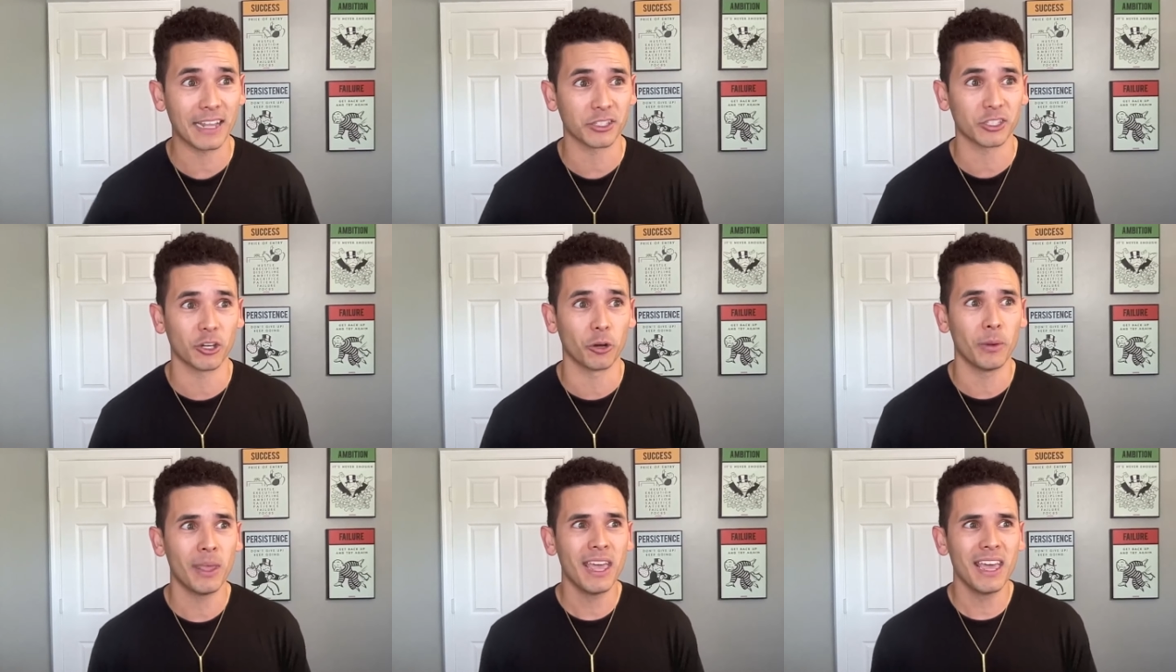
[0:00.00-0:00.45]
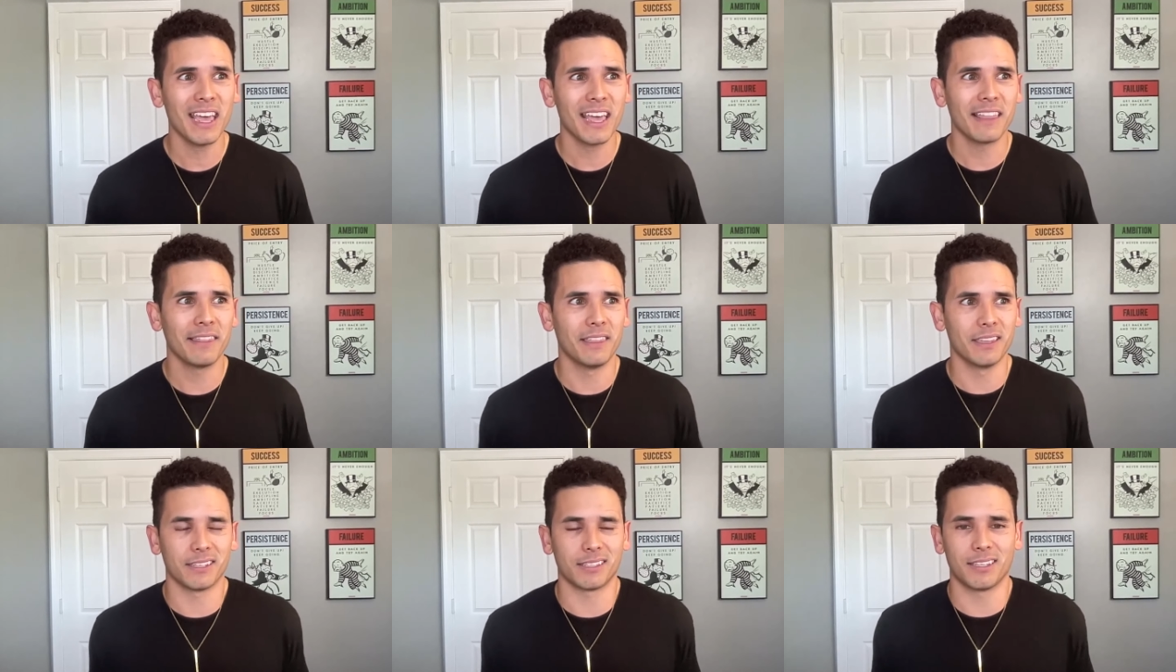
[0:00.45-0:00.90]
So
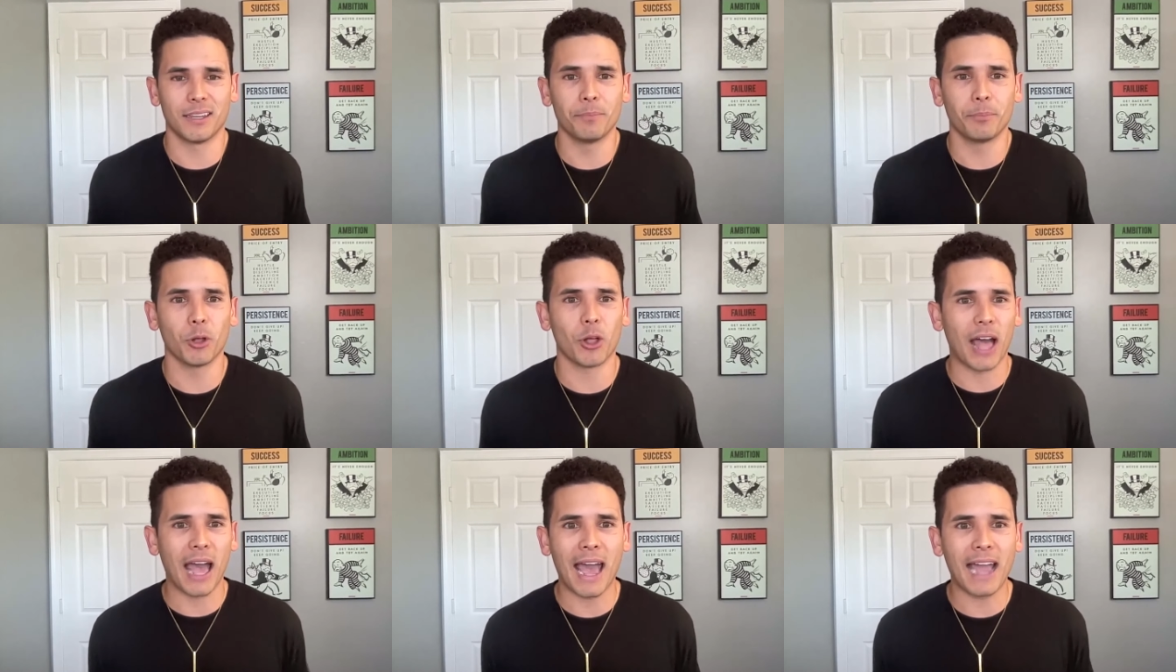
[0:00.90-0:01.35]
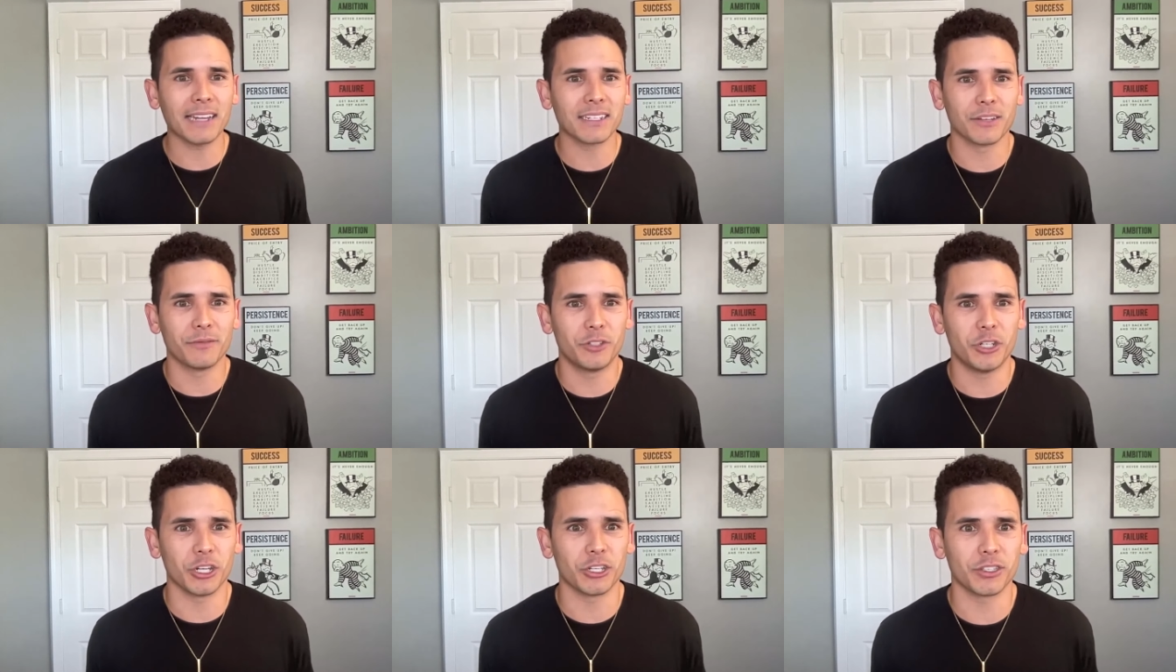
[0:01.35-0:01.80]
the simple act
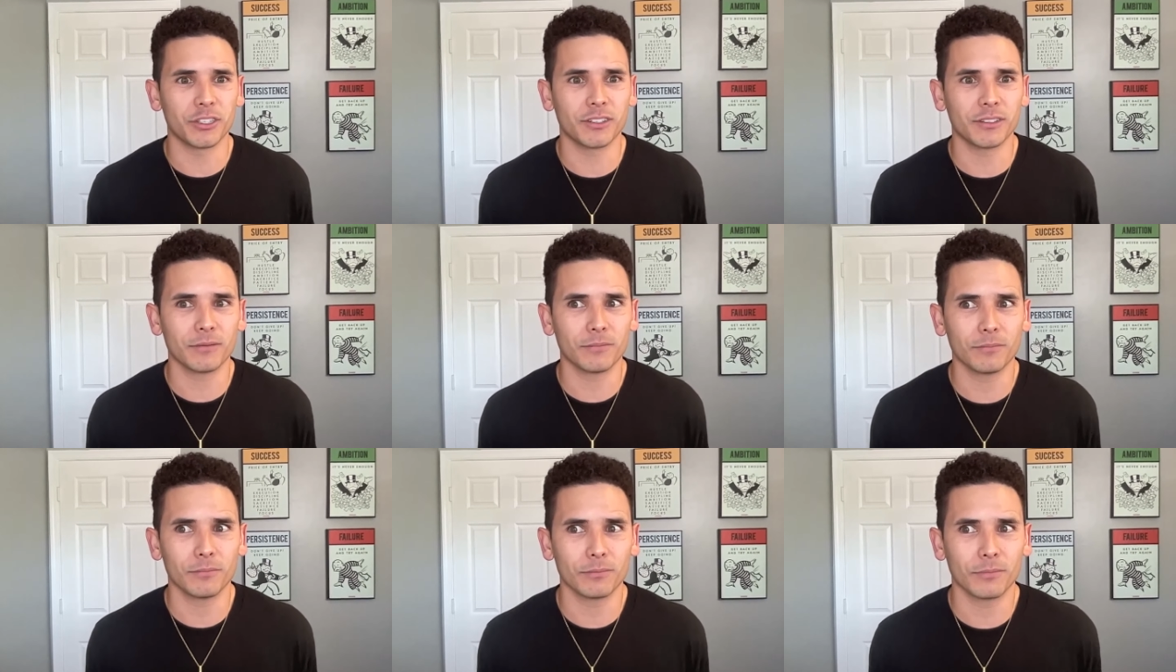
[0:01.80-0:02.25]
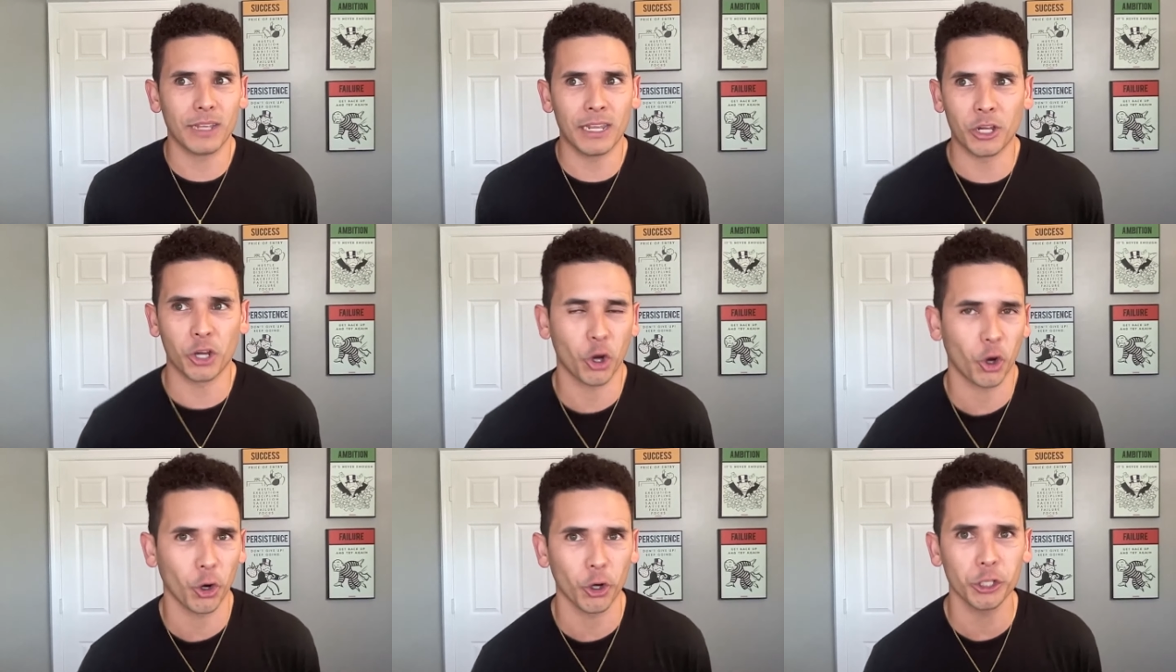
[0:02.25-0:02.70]
of just
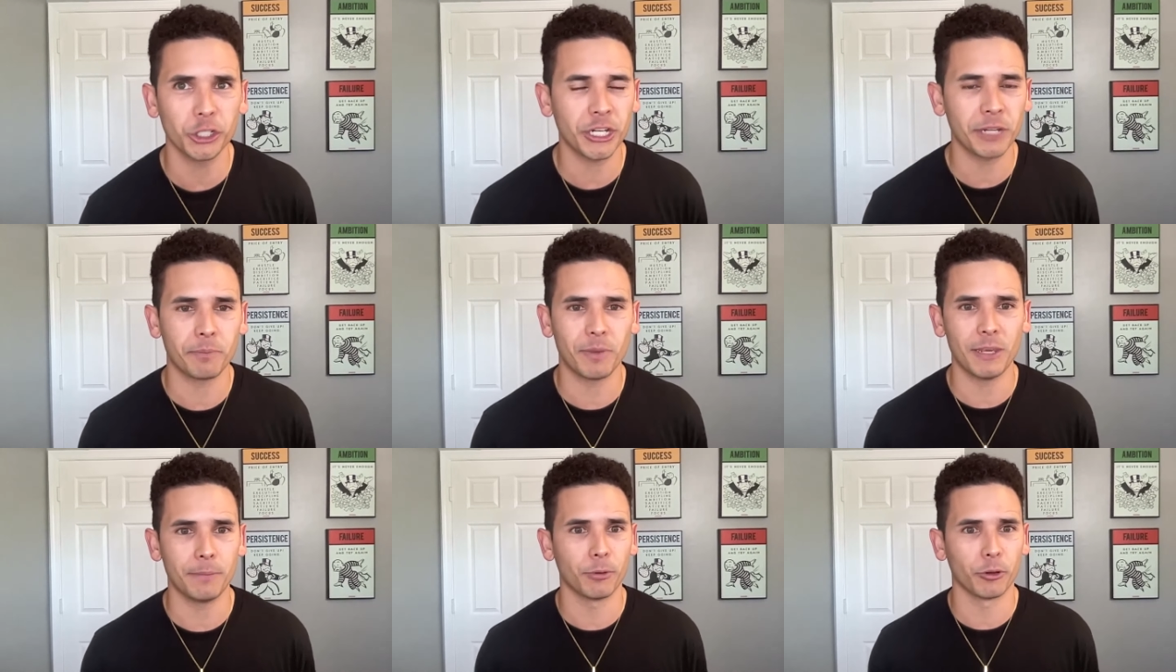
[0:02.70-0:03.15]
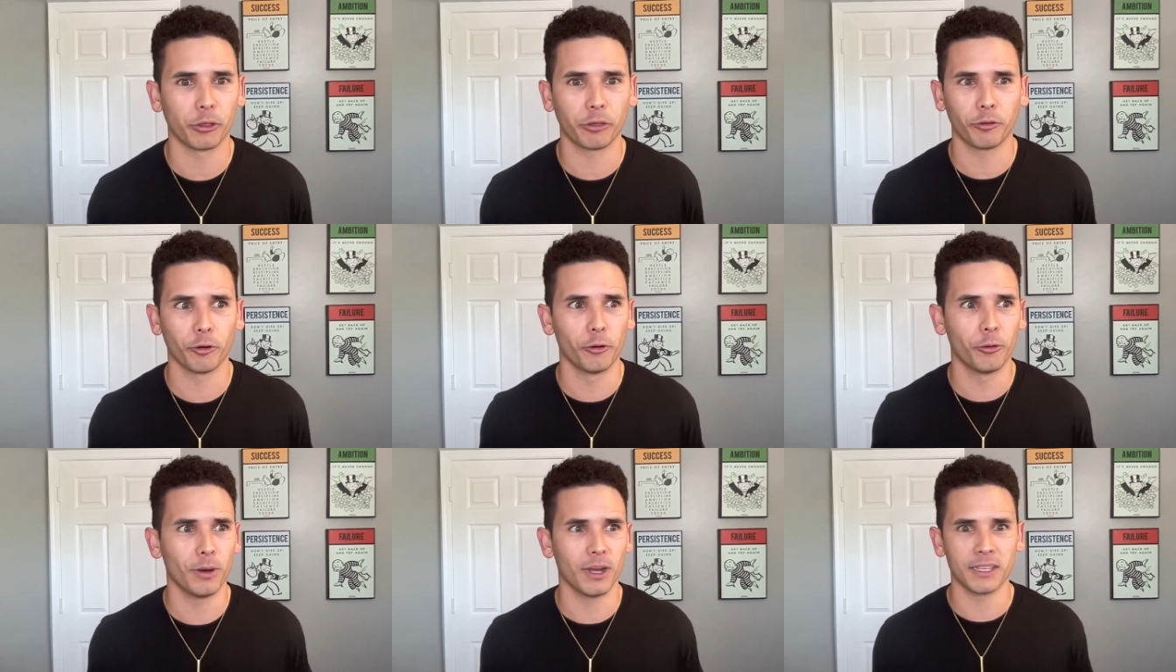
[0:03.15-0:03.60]
encouraging people
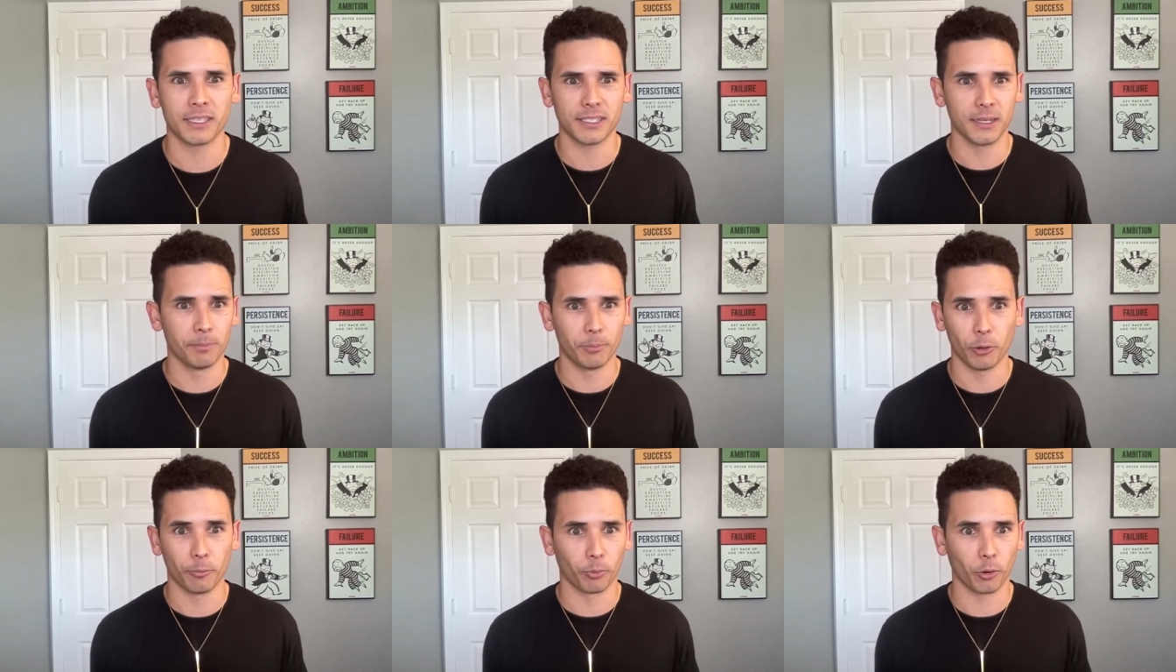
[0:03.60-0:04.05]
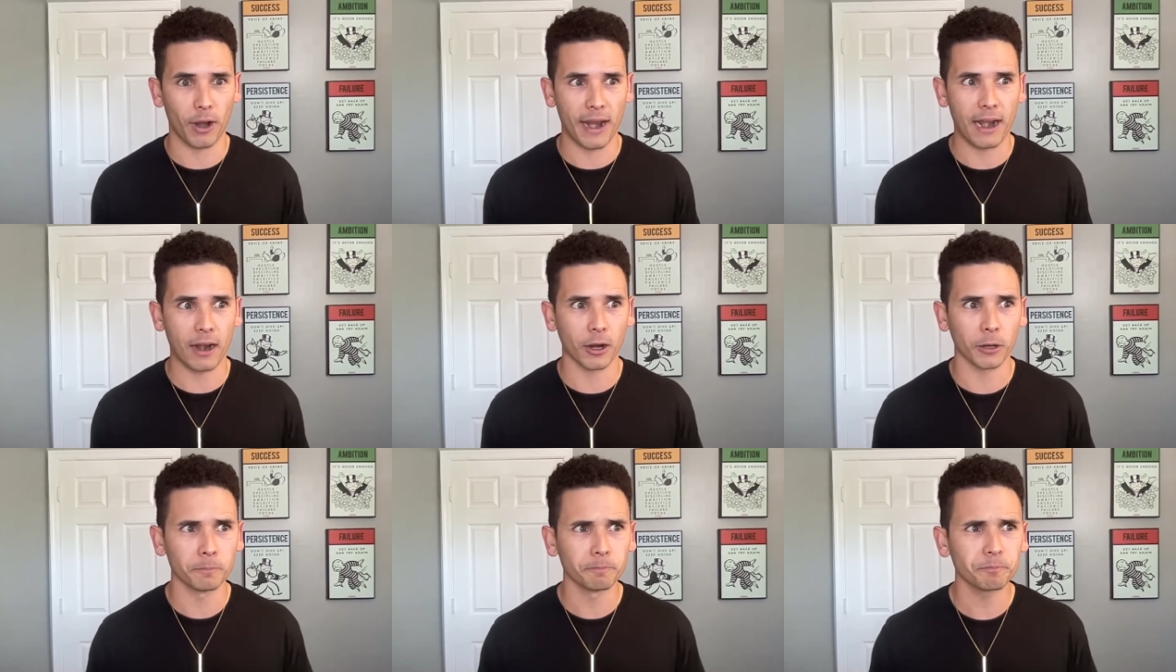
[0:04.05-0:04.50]
through a simple
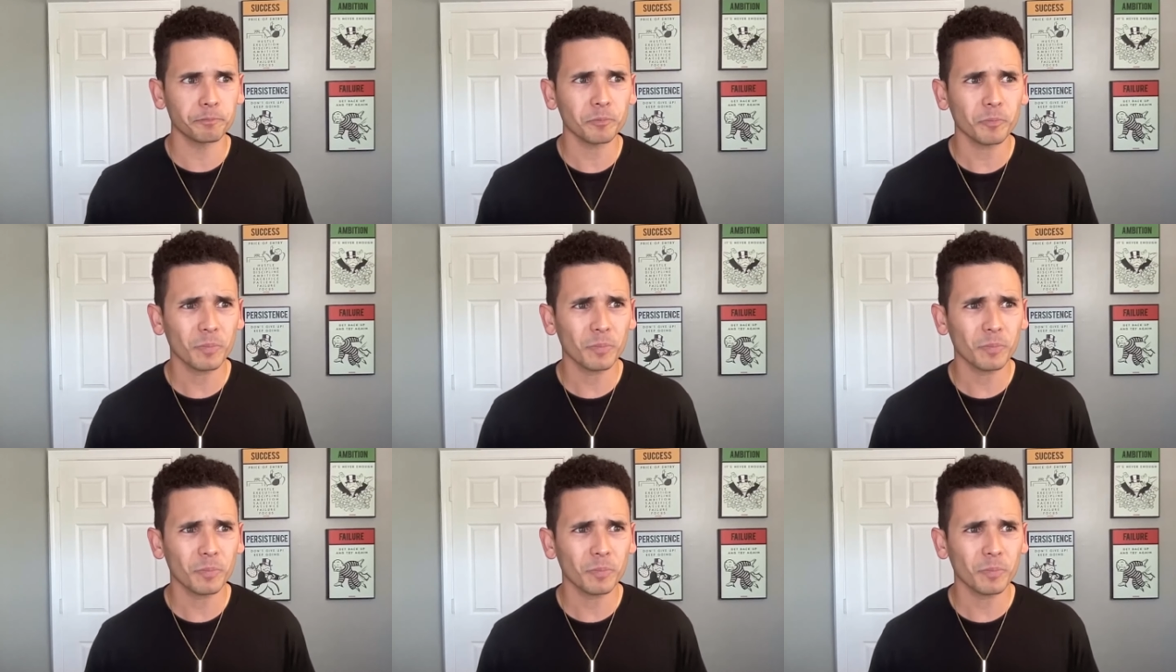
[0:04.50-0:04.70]
prayer